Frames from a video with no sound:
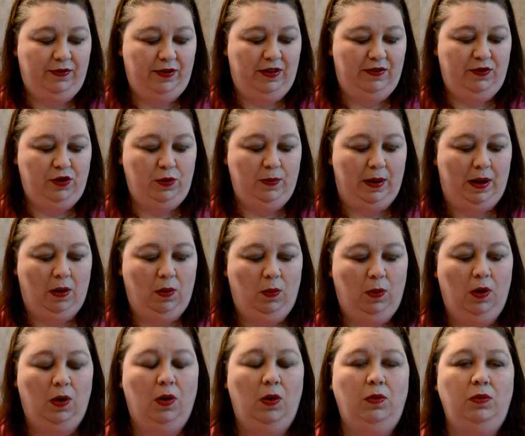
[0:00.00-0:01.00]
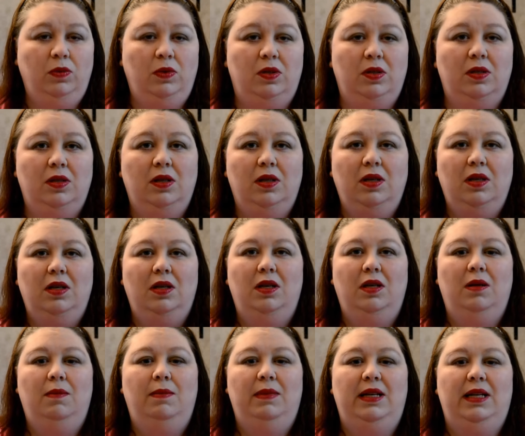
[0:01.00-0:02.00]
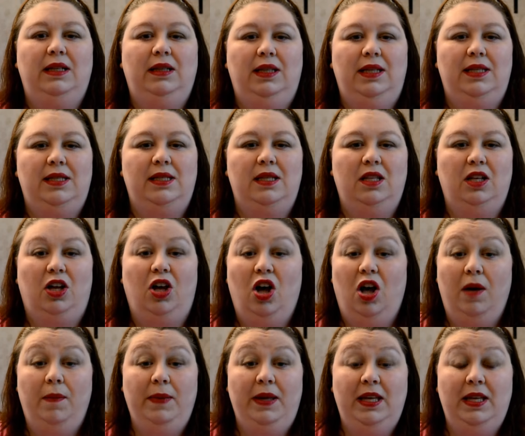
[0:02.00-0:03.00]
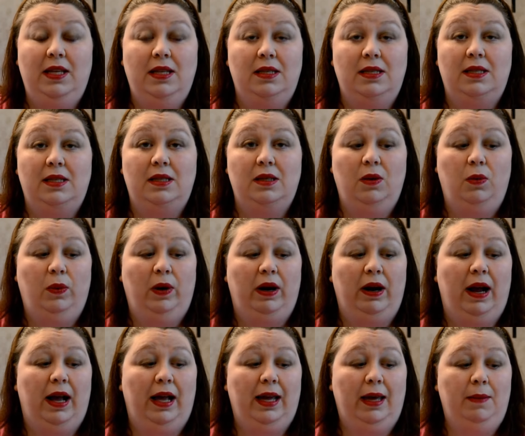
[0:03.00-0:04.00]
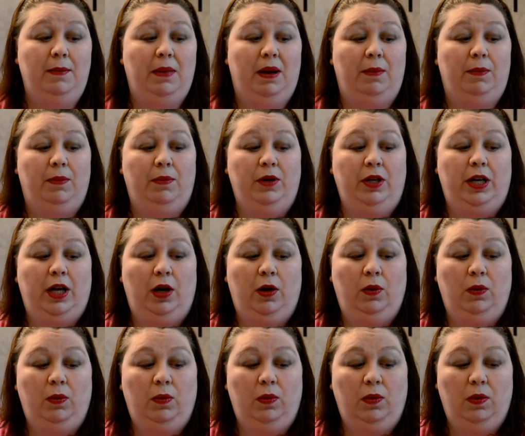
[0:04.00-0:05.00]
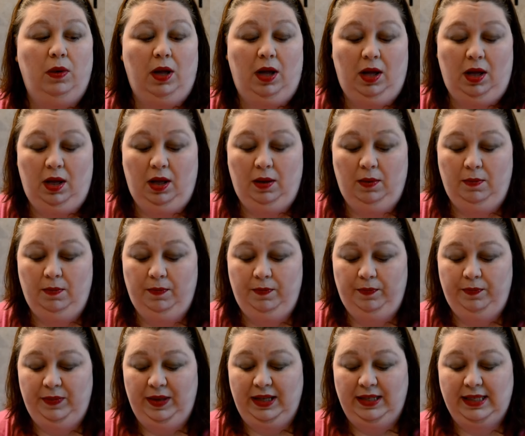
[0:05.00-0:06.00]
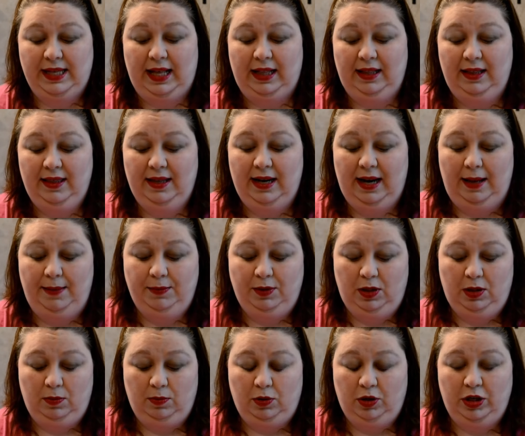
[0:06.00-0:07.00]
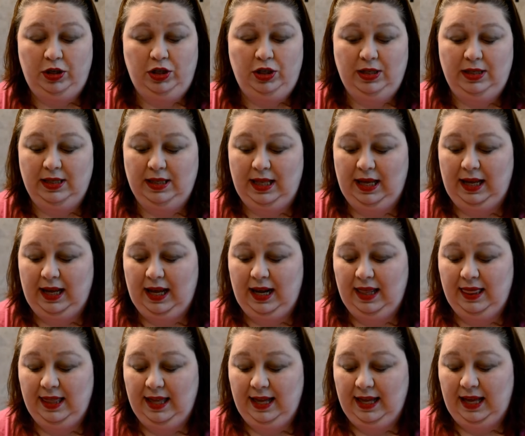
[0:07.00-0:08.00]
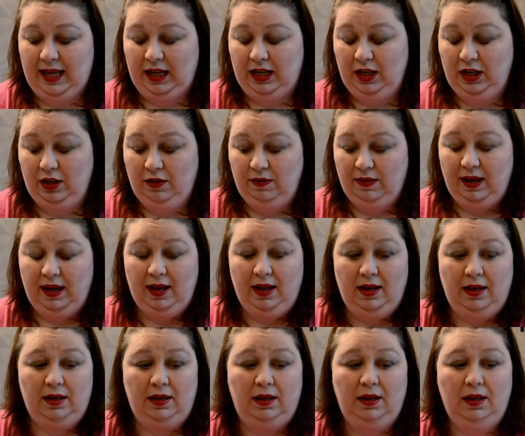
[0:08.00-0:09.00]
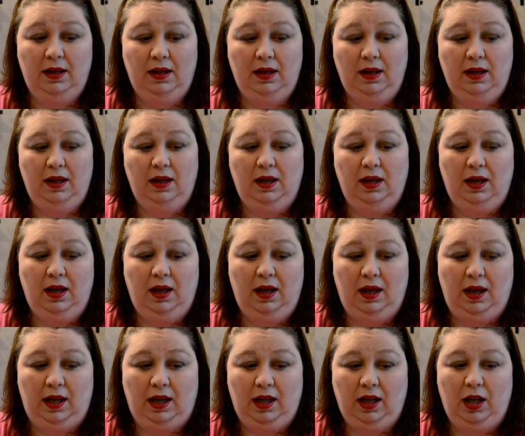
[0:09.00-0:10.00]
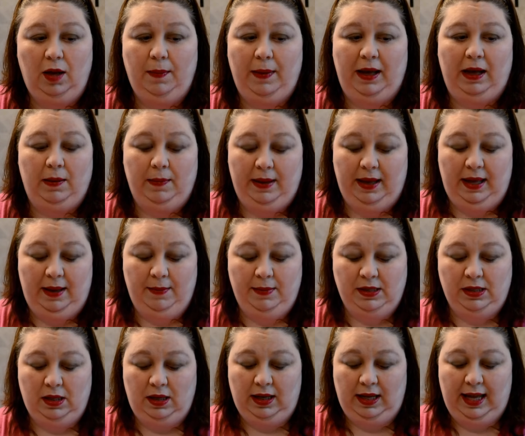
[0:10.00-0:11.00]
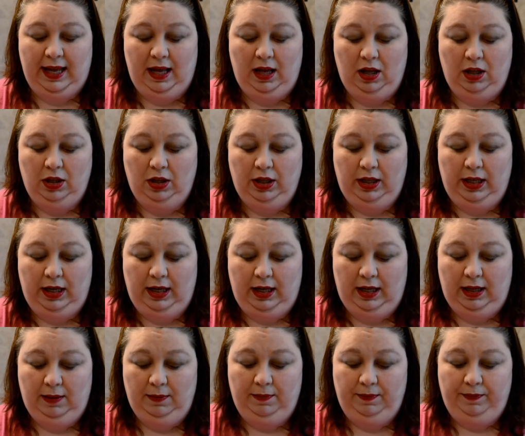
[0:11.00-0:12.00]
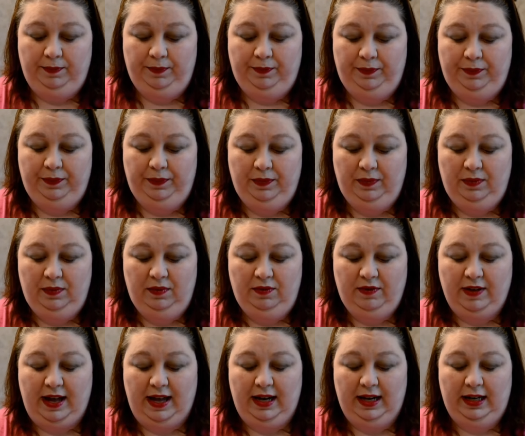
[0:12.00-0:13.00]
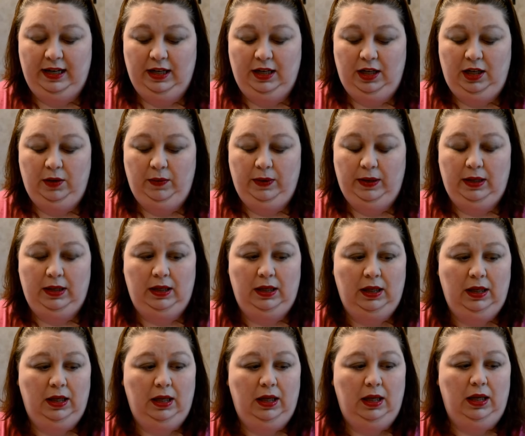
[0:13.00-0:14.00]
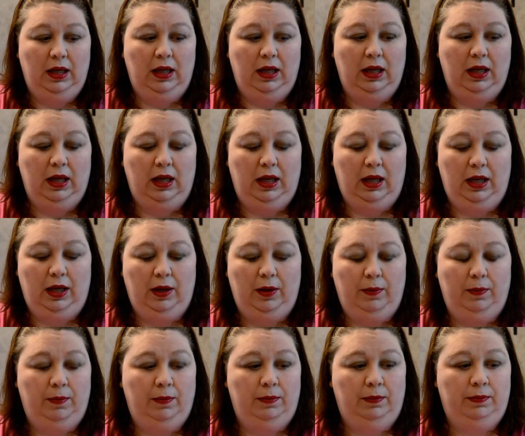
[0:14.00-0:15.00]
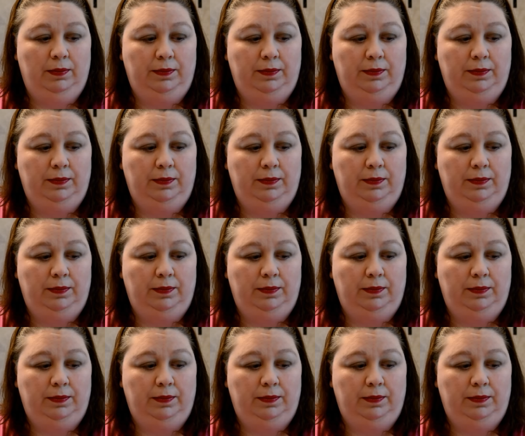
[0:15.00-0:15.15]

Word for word: if you all want me to list in the comments where I get my, you know, um, exactly the names of the brushes and that kind of thing, I can do that. Uh, I can go back on my Amazon account and look it up and find it and do it. Um,